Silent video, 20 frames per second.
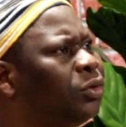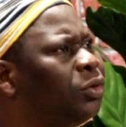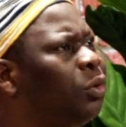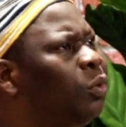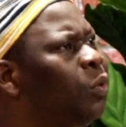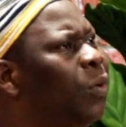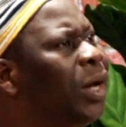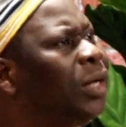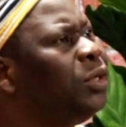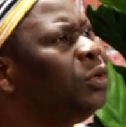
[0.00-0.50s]

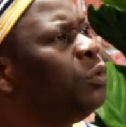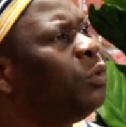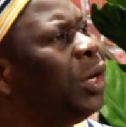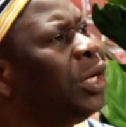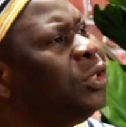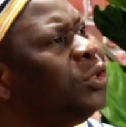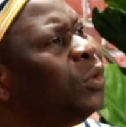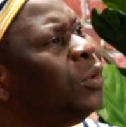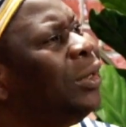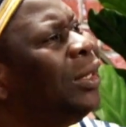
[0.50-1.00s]
So
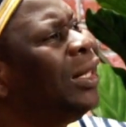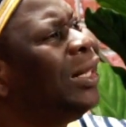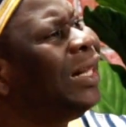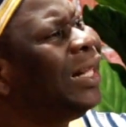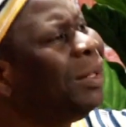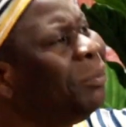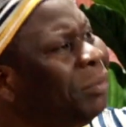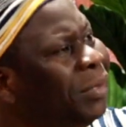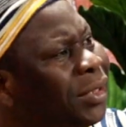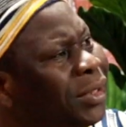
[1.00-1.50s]
when you
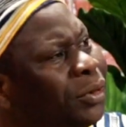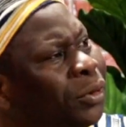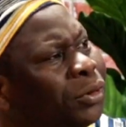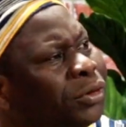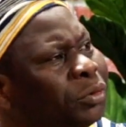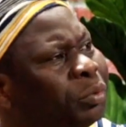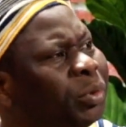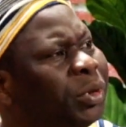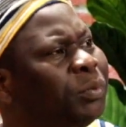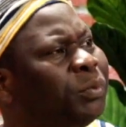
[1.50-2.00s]

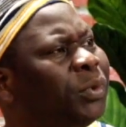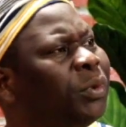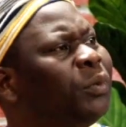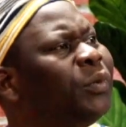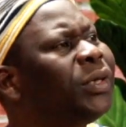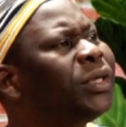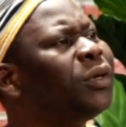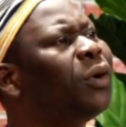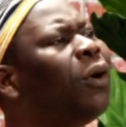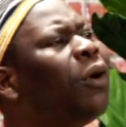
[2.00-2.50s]
limit those
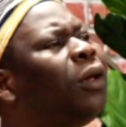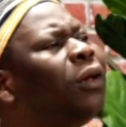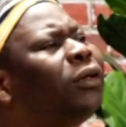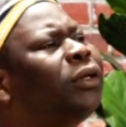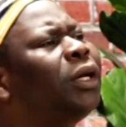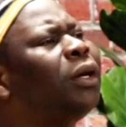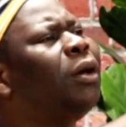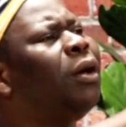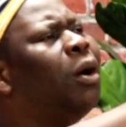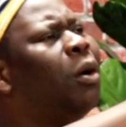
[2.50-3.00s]
people with
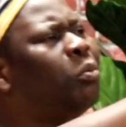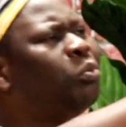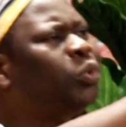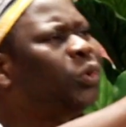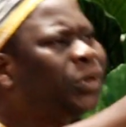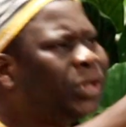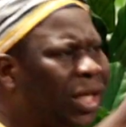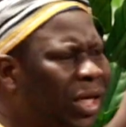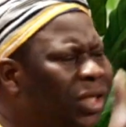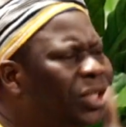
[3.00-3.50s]
all
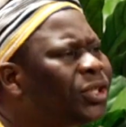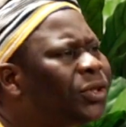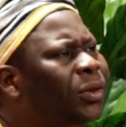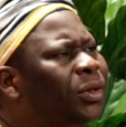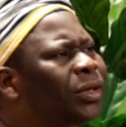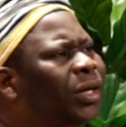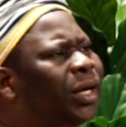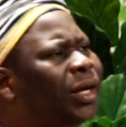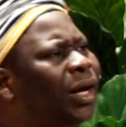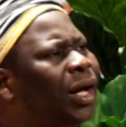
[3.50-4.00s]
the
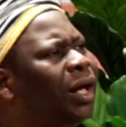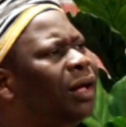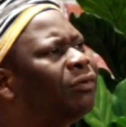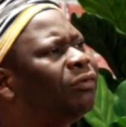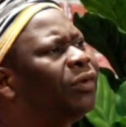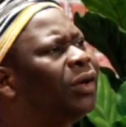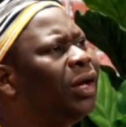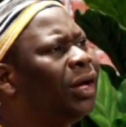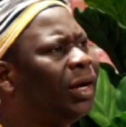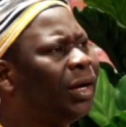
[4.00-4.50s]
potential they
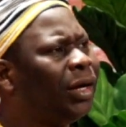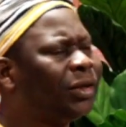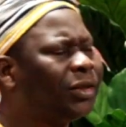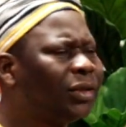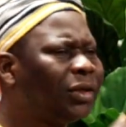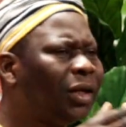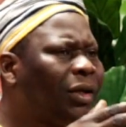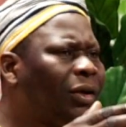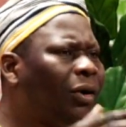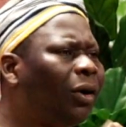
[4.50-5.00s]
have,
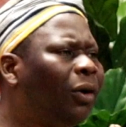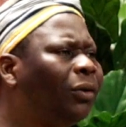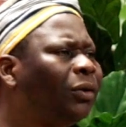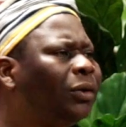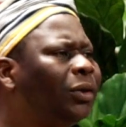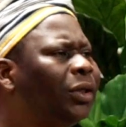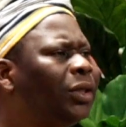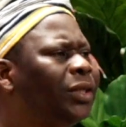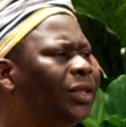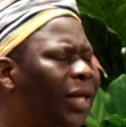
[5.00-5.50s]
it's
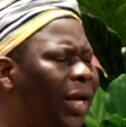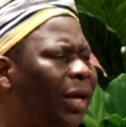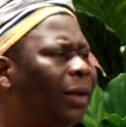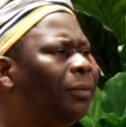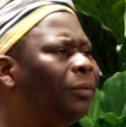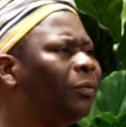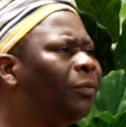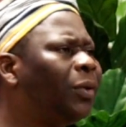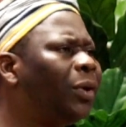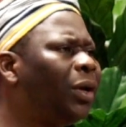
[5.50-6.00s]
not only
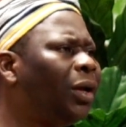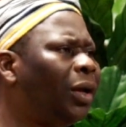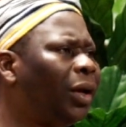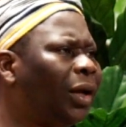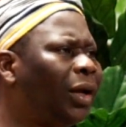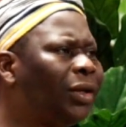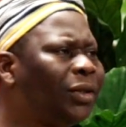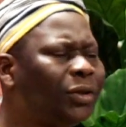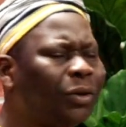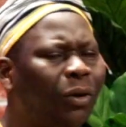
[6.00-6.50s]

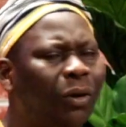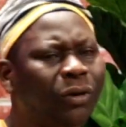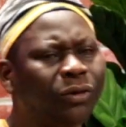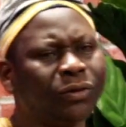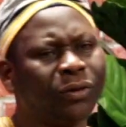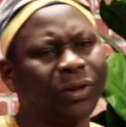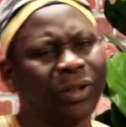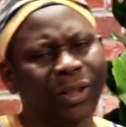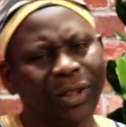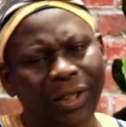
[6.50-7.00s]
them,
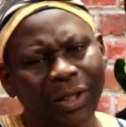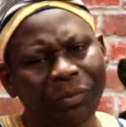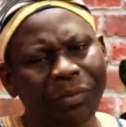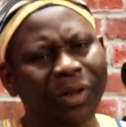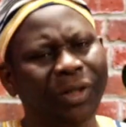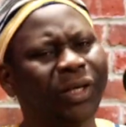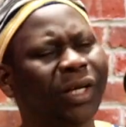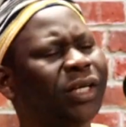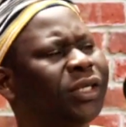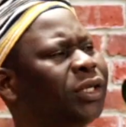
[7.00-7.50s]
it's also the
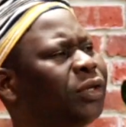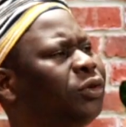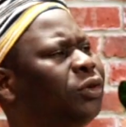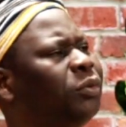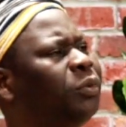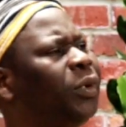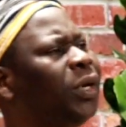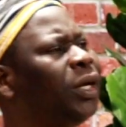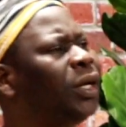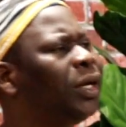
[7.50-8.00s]

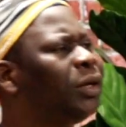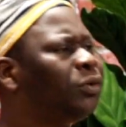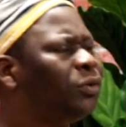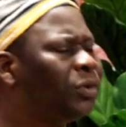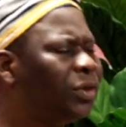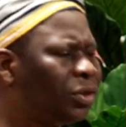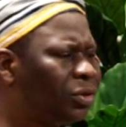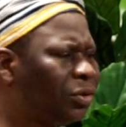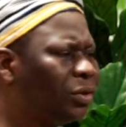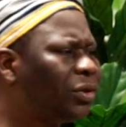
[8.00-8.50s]
limitation you bring
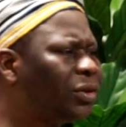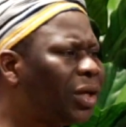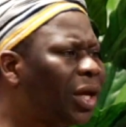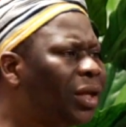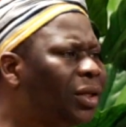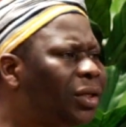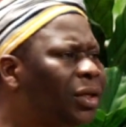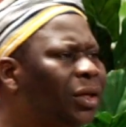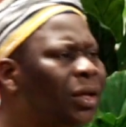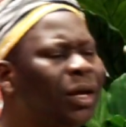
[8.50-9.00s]
into the
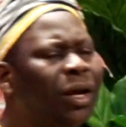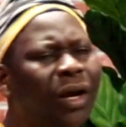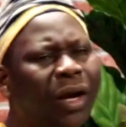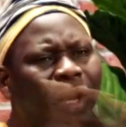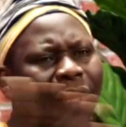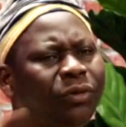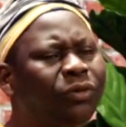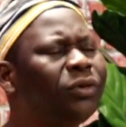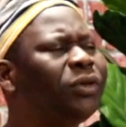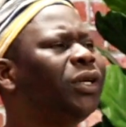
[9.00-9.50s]

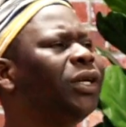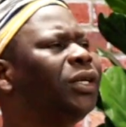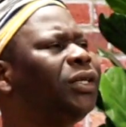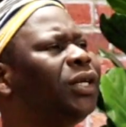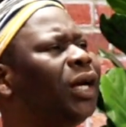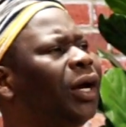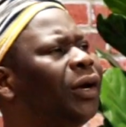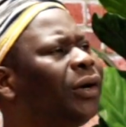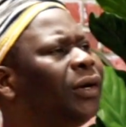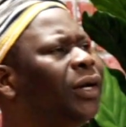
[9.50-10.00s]
society and to
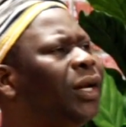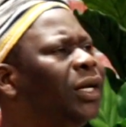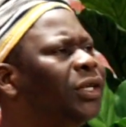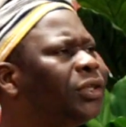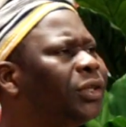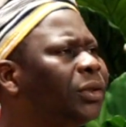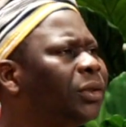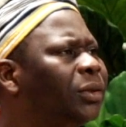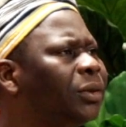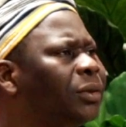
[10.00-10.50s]
the
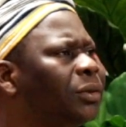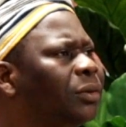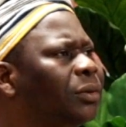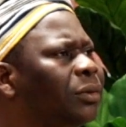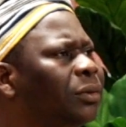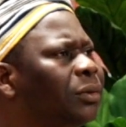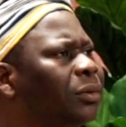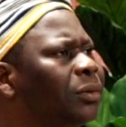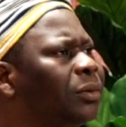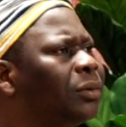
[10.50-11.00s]
entire
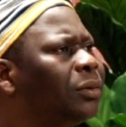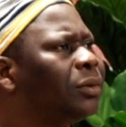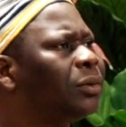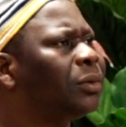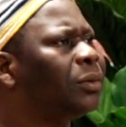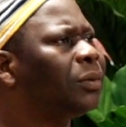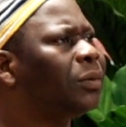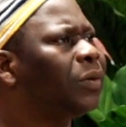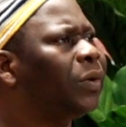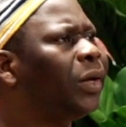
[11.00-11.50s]
nation.
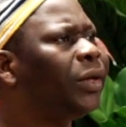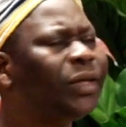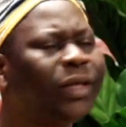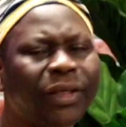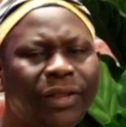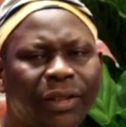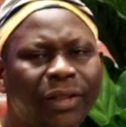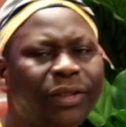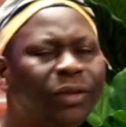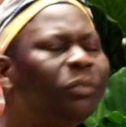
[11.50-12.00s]
Mm-hmm.
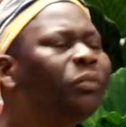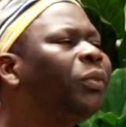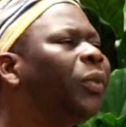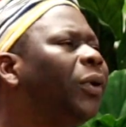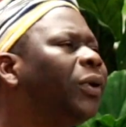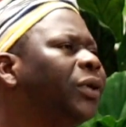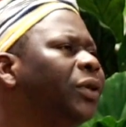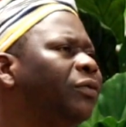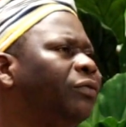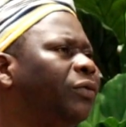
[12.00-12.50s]
And this is
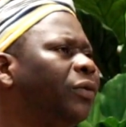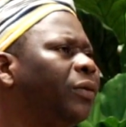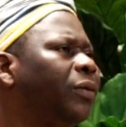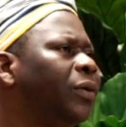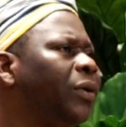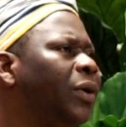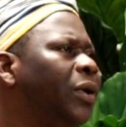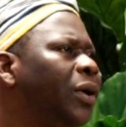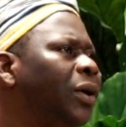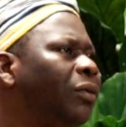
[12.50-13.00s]

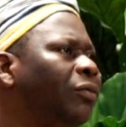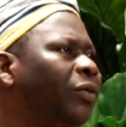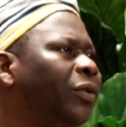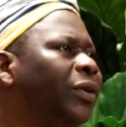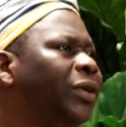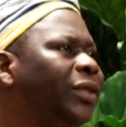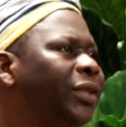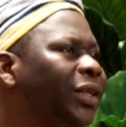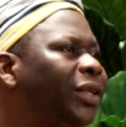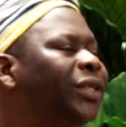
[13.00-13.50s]
important for
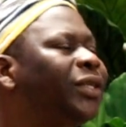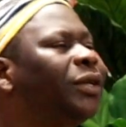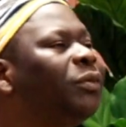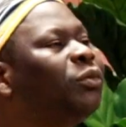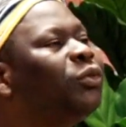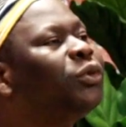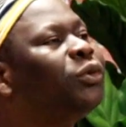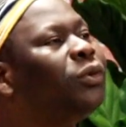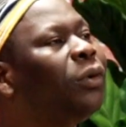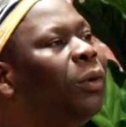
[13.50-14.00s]
the
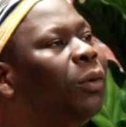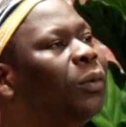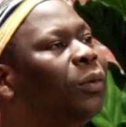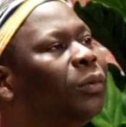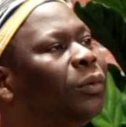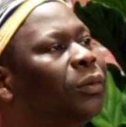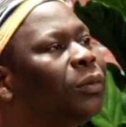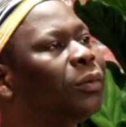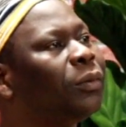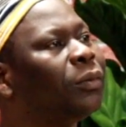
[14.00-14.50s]
system to
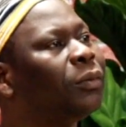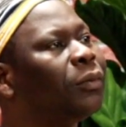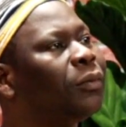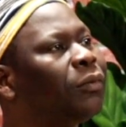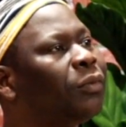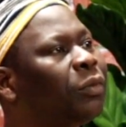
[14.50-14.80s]
know.